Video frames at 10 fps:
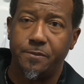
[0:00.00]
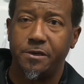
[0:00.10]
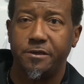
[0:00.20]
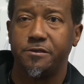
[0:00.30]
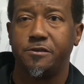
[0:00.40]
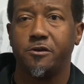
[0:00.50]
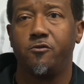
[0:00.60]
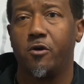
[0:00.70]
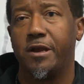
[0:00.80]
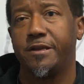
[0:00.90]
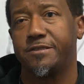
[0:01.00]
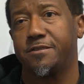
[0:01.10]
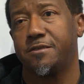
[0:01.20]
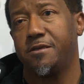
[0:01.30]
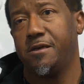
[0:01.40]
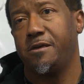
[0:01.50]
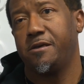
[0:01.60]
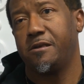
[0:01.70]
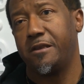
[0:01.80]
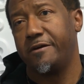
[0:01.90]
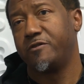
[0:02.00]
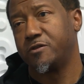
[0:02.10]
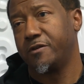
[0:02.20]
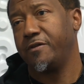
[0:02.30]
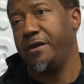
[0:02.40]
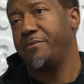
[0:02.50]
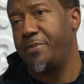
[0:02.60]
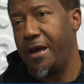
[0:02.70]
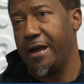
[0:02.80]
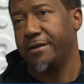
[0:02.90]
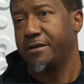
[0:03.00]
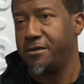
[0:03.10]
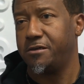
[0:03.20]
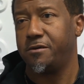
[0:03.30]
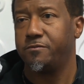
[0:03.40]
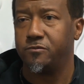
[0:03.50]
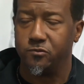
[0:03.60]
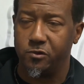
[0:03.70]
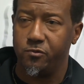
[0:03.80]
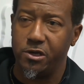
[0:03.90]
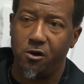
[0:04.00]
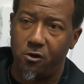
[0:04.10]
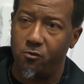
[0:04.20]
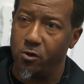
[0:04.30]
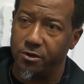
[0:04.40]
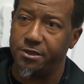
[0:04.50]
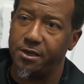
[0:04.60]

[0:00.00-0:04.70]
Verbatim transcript: But the greatest levels of impact come when we all work